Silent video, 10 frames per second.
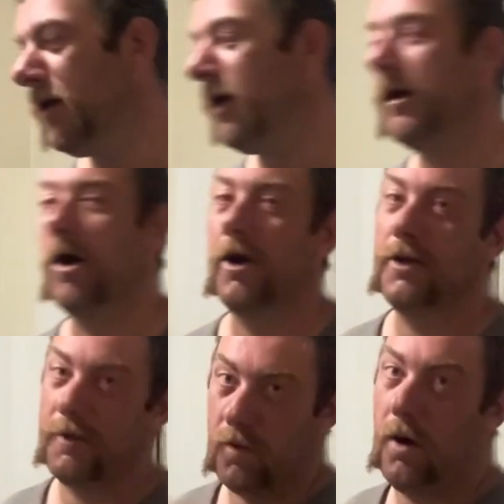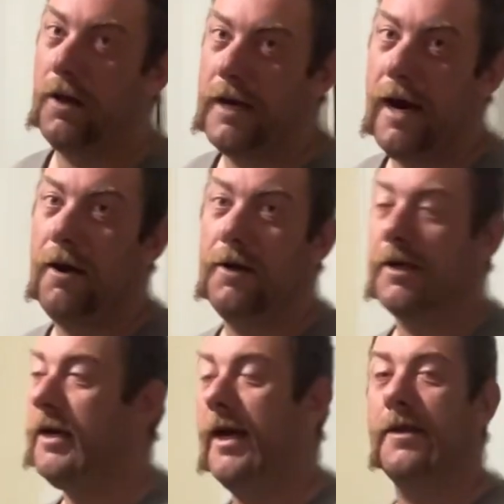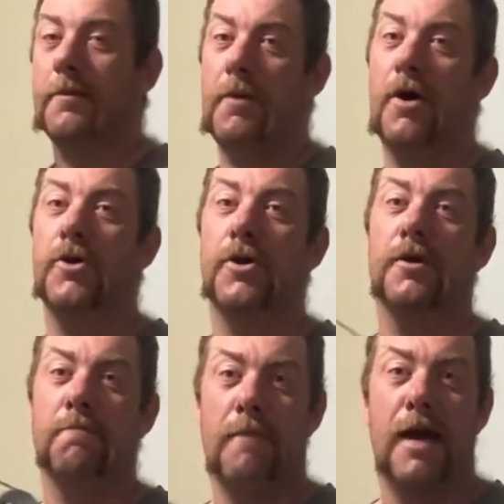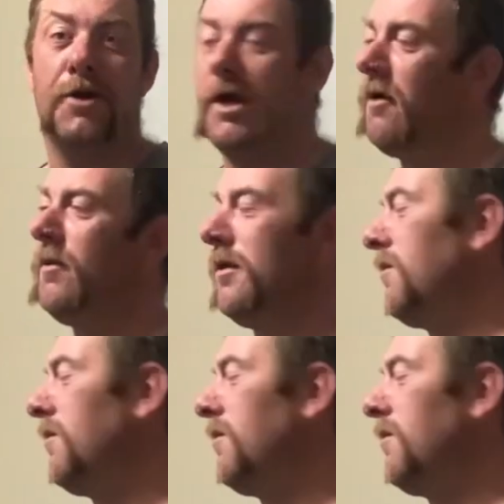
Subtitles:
and got her some quality arrows, and now this bow shoots magic with